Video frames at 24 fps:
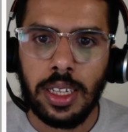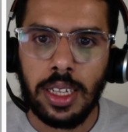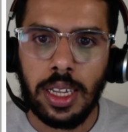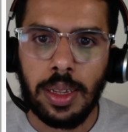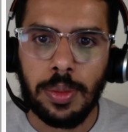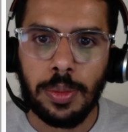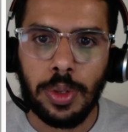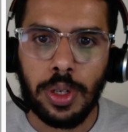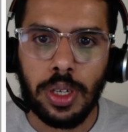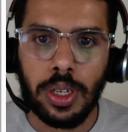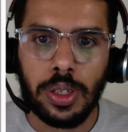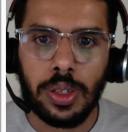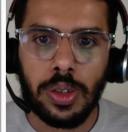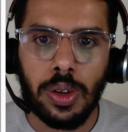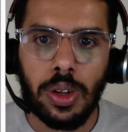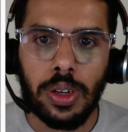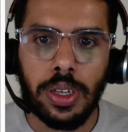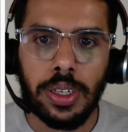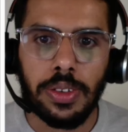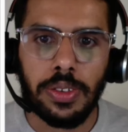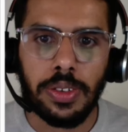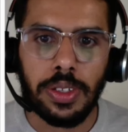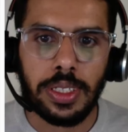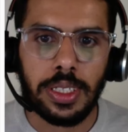I'm going to call
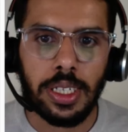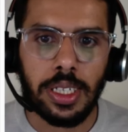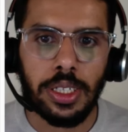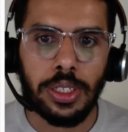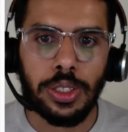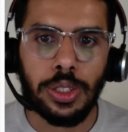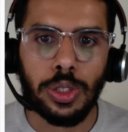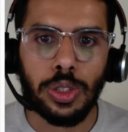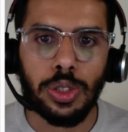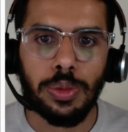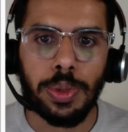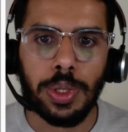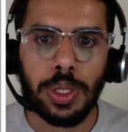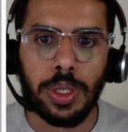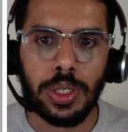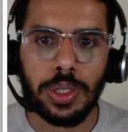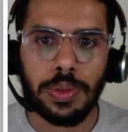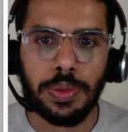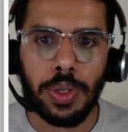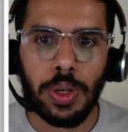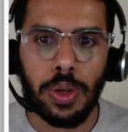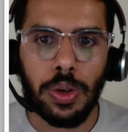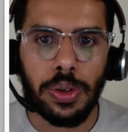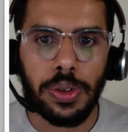it result 2 because
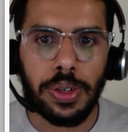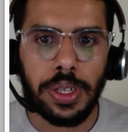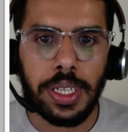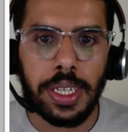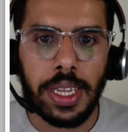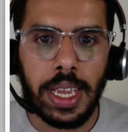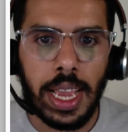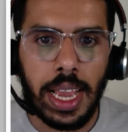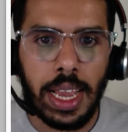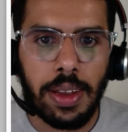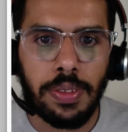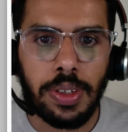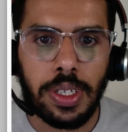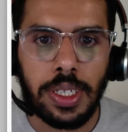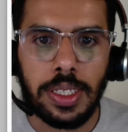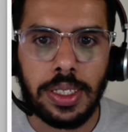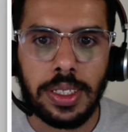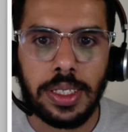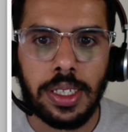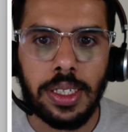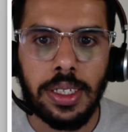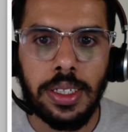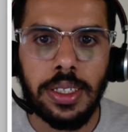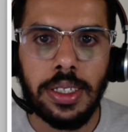we already have a
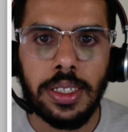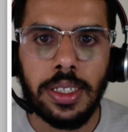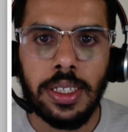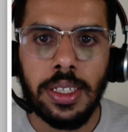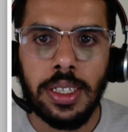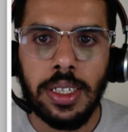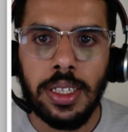result.